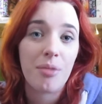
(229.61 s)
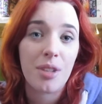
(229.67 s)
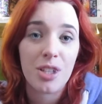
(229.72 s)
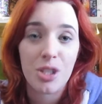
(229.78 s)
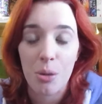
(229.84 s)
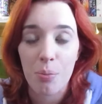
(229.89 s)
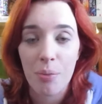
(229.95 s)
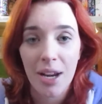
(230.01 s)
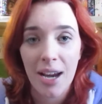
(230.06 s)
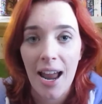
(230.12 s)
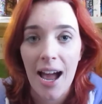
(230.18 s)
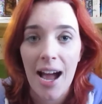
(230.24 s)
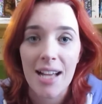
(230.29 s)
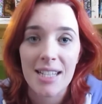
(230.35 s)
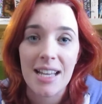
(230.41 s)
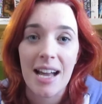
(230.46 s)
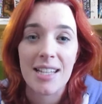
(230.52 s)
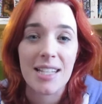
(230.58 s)
Zumba
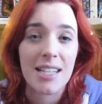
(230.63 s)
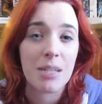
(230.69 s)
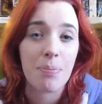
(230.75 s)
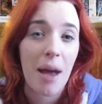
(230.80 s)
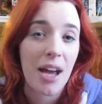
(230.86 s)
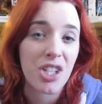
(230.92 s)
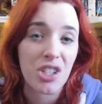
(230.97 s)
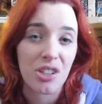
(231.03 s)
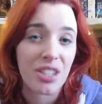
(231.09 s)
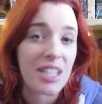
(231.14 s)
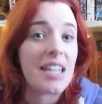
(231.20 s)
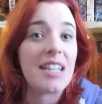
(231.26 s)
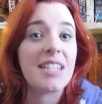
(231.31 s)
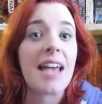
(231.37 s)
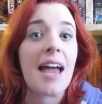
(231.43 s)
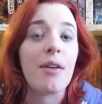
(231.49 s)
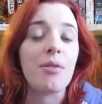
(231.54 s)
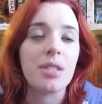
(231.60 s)
class as a special
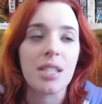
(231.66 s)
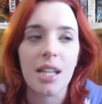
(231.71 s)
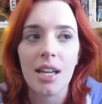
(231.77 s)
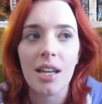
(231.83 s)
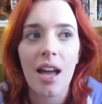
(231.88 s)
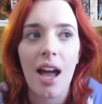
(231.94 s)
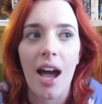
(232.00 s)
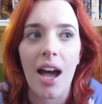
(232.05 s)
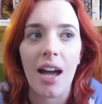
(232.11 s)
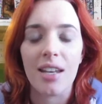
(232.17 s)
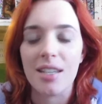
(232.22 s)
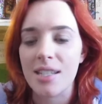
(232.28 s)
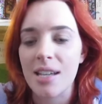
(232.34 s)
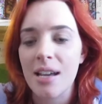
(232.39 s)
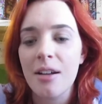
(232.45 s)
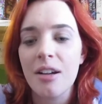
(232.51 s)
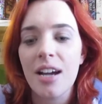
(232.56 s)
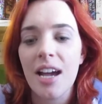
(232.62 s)
needs outing and
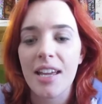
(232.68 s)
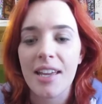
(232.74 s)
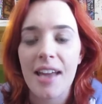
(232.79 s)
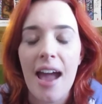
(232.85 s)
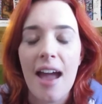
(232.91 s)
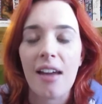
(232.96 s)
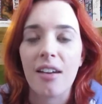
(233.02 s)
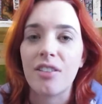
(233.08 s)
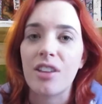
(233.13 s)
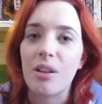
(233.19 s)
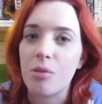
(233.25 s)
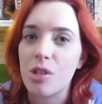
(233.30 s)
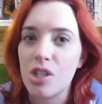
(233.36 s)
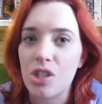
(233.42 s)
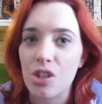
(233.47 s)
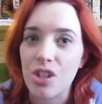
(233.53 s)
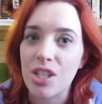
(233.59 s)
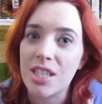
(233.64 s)
again there
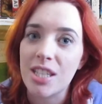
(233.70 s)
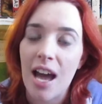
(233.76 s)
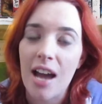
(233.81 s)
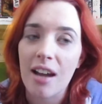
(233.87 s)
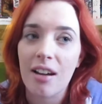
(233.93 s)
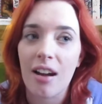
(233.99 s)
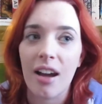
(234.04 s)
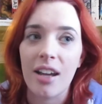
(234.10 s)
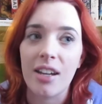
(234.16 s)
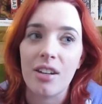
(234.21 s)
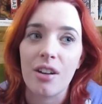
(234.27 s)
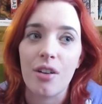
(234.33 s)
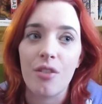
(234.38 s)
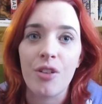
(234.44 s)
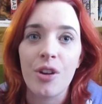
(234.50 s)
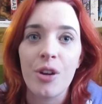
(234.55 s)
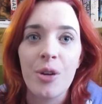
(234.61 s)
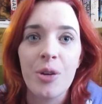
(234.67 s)
was just that kind of